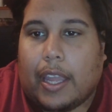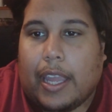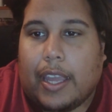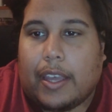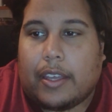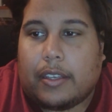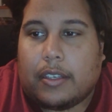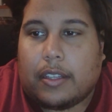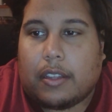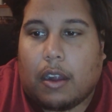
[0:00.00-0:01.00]

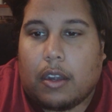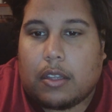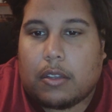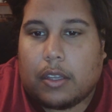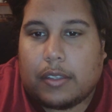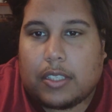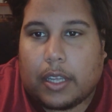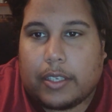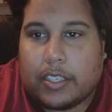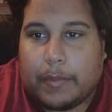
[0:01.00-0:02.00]
And the article goes
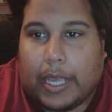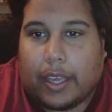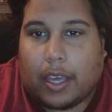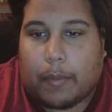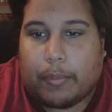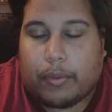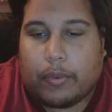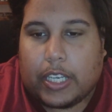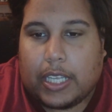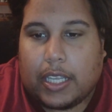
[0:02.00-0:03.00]
on to make a
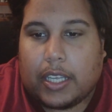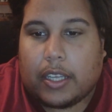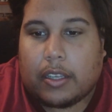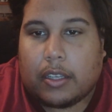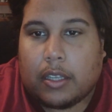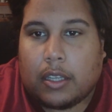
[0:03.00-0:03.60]
pretty